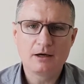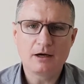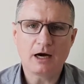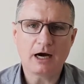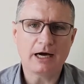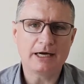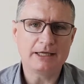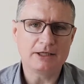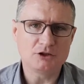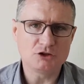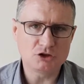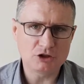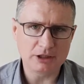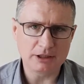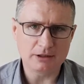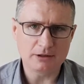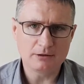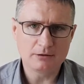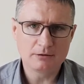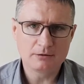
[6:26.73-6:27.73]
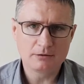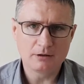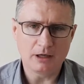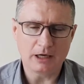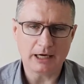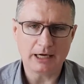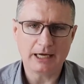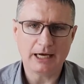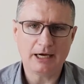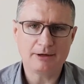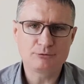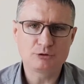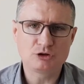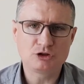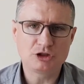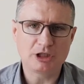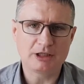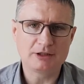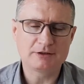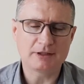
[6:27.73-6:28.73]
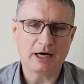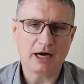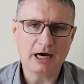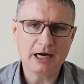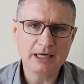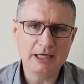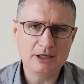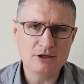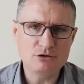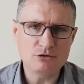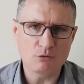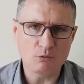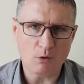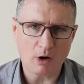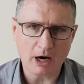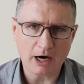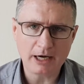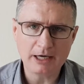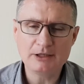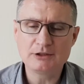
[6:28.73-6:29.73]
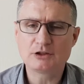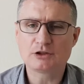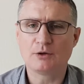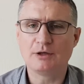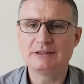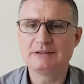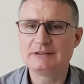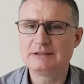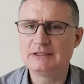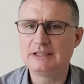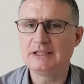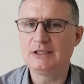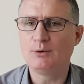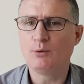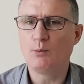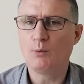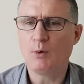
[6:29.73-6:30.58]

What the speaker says: I have to change the ie to y, so it's dy,